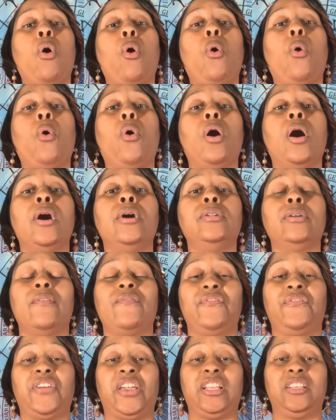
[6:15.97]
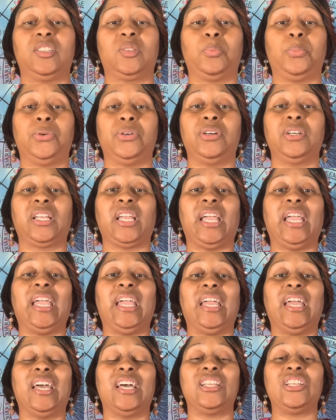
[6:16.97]
On Facebook
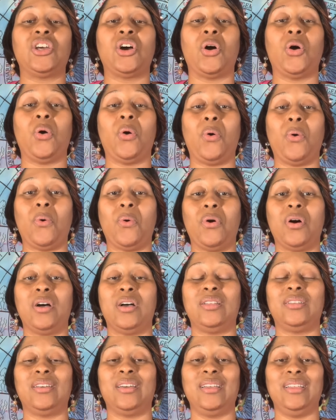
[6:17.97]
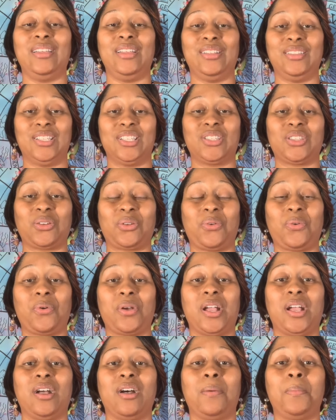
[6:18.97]
and on
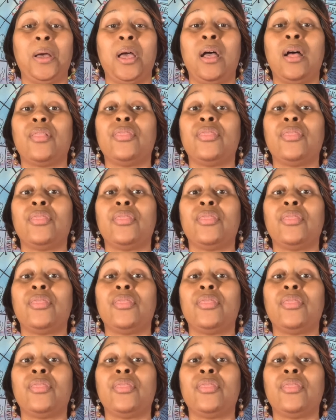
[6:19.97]
Instagram.